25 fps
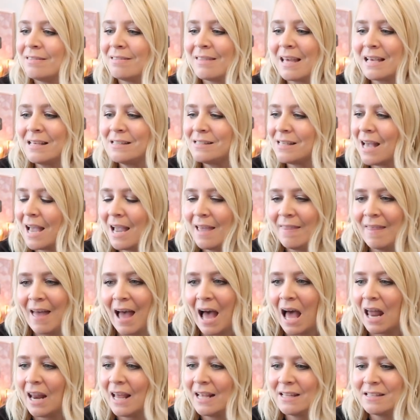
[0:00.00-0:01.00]
They say
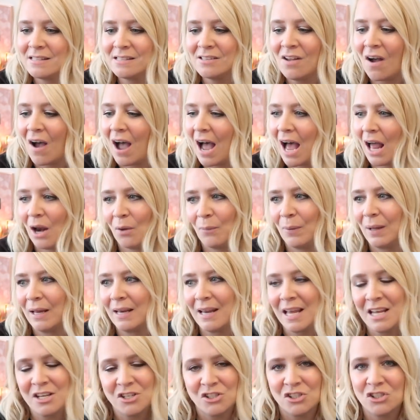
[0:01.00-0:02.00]
it's not
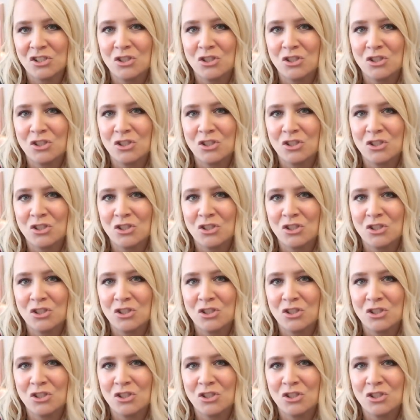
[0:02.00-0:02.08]
Halloween, it's